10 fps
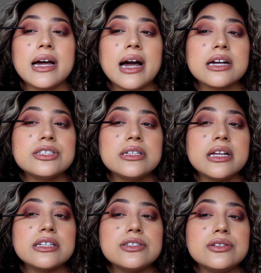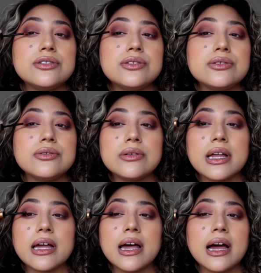that I actually like to do
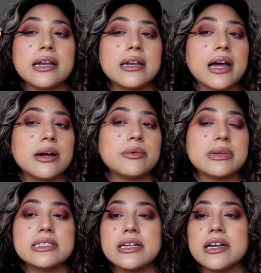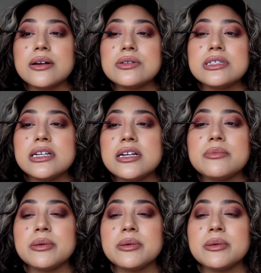like at night with my skincare routine.